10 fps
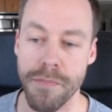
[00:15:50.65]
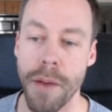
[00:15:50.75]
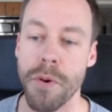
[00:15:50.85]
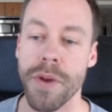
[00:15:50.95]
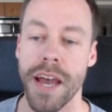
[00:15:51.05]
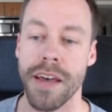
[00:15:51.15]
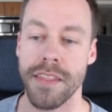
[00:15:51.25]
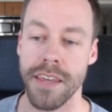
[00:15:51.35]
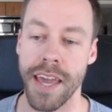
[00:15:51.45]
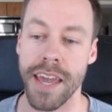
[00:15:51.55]
Remember, we had
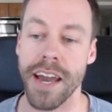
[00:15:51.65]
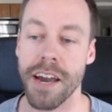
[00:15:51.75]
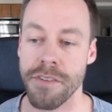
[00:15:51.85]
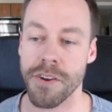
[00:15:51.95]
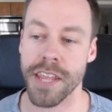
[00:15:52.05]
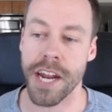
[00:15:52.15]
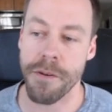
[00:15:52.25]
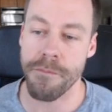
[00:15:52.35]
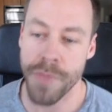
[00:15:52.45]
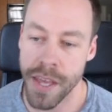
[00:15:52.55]
the AI figure that
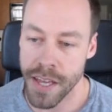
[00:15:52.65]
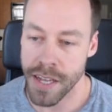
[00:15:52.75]
out.